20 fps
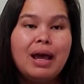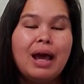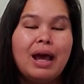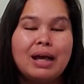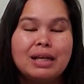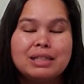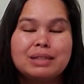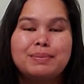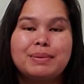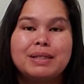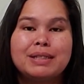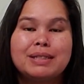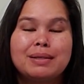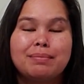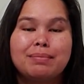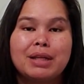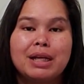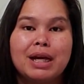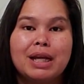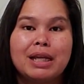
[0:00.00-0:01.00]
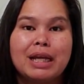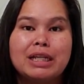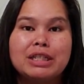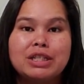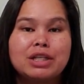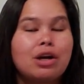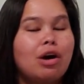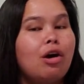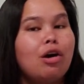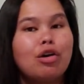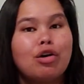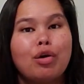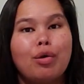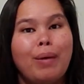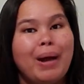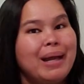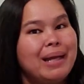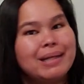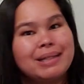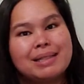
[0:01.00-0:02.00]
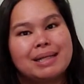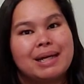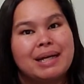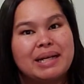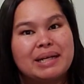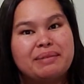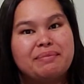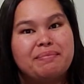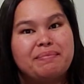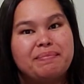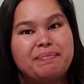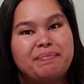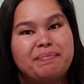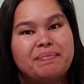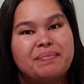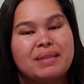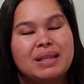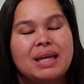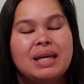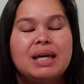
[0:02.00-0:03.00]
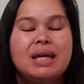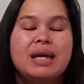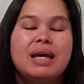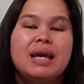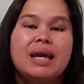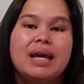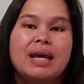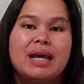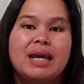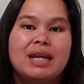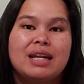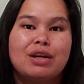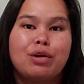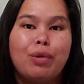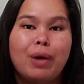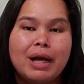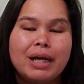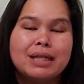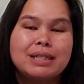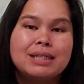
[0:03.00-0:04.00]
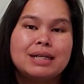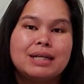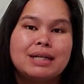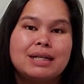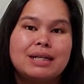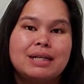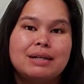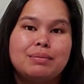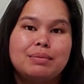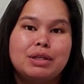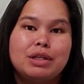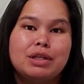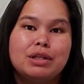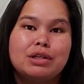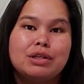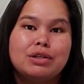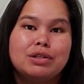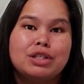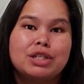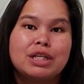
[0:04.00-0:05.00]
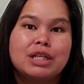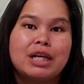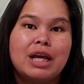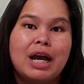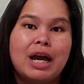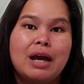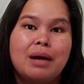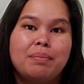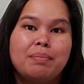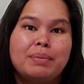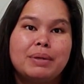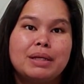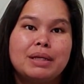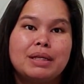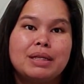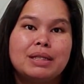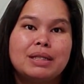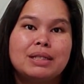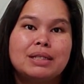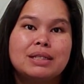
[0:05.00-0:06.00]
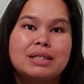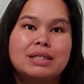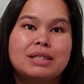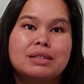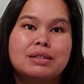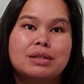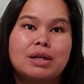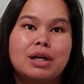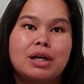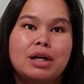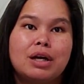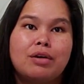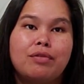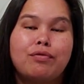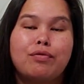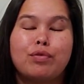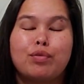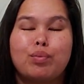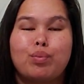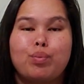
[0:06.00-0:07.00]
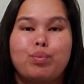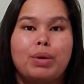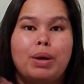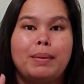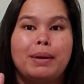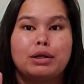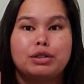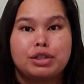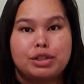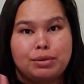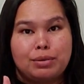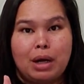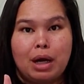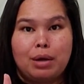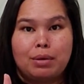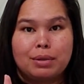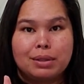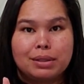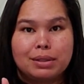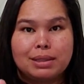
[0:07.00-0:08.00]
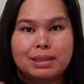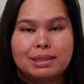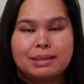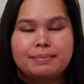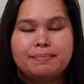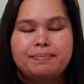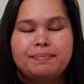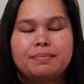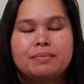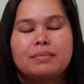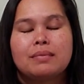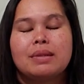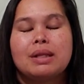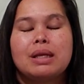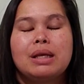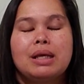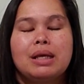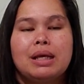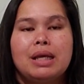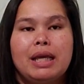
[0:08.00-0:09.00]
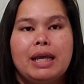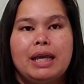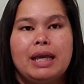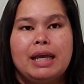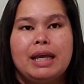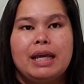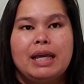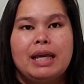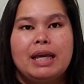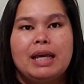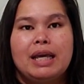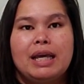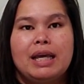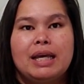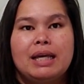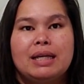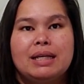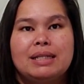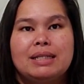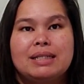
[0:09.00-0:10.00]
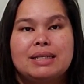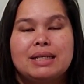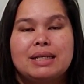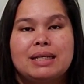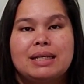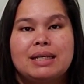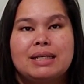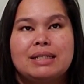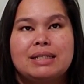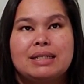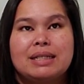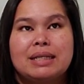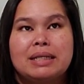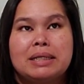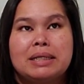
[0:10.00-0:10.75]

has been something I like to call quiet time. And quiet time usually happens about 2 hours. And it